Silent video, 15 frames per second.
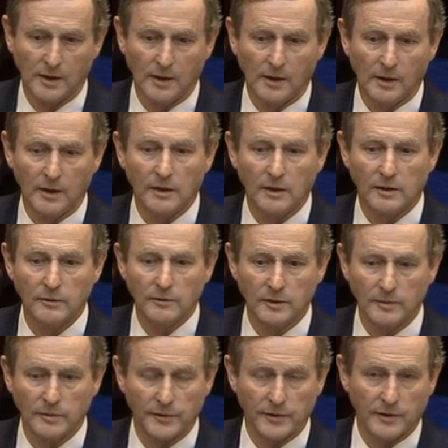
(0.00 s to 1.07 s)
including
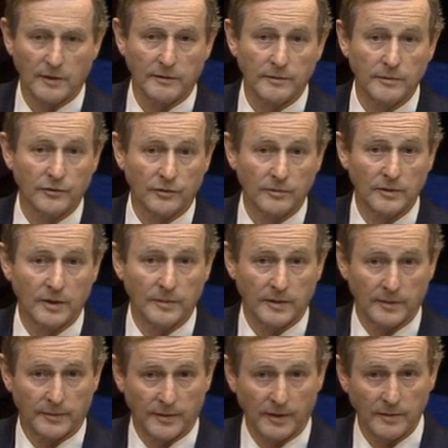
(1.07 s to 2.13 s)
both the contribution made by the
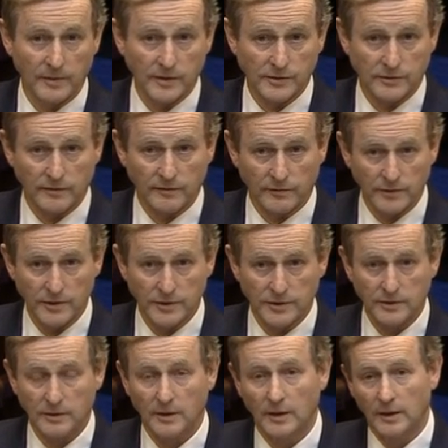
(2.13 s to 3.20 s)
Prime Minister of Greece
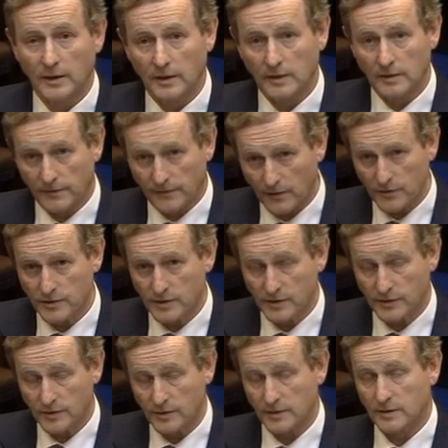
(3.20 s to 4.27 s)
in the first
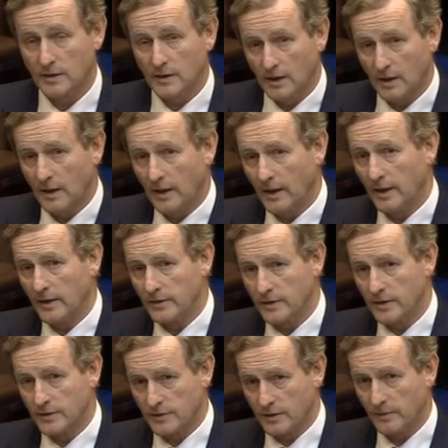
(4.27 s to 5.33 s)
instance and
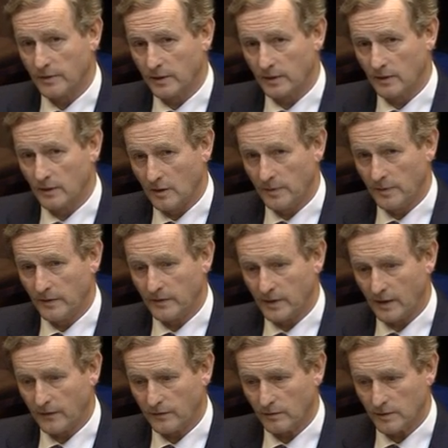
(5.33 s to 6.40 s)
his summing up of it
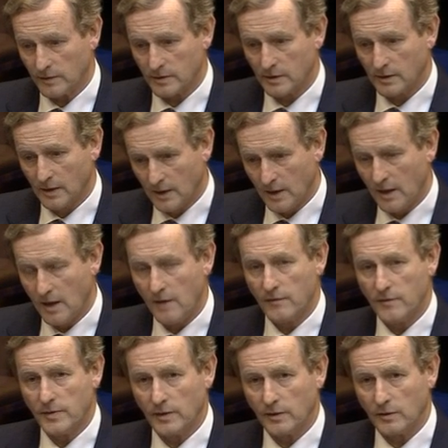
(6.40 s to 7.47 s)
afterwards.
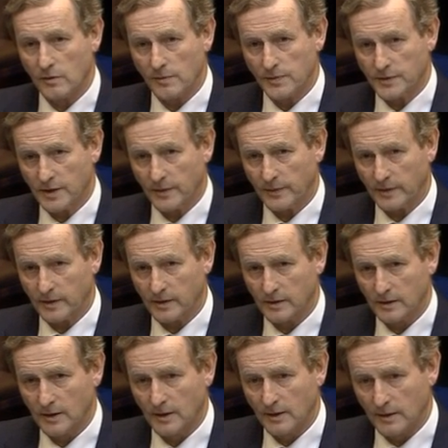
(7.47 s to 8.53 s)
Everybody hopes, Deputy,
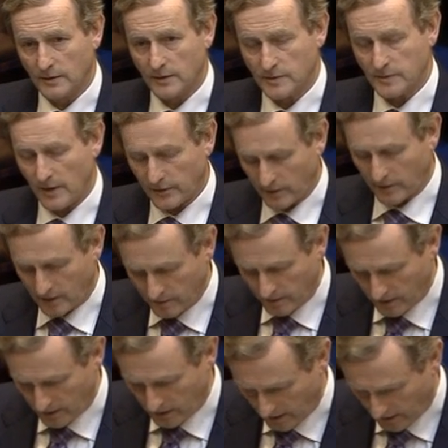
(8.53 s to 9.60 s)
that this matter can
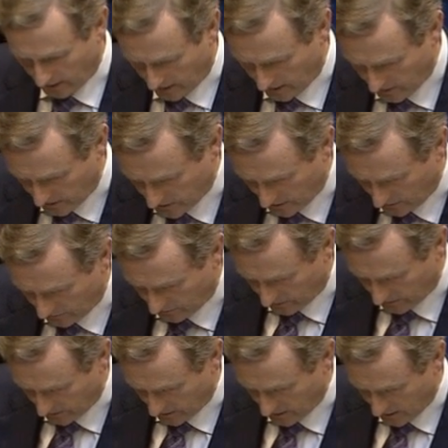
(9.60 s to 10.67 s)
be dealt
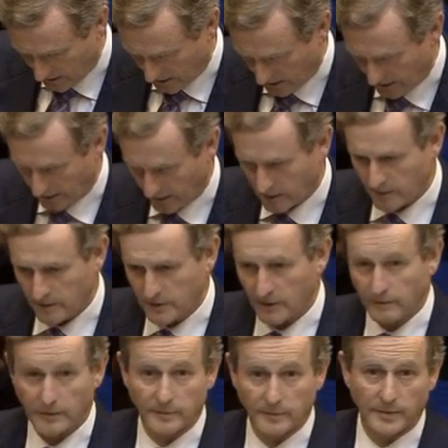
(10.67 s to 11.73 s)

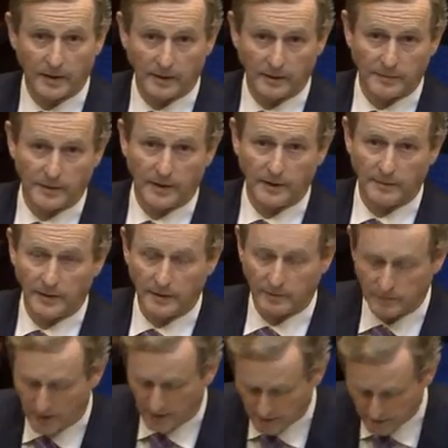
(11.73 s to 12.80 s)
with by the
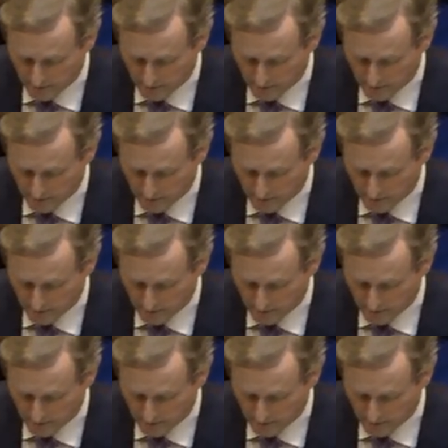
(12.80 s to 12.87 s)
weekend.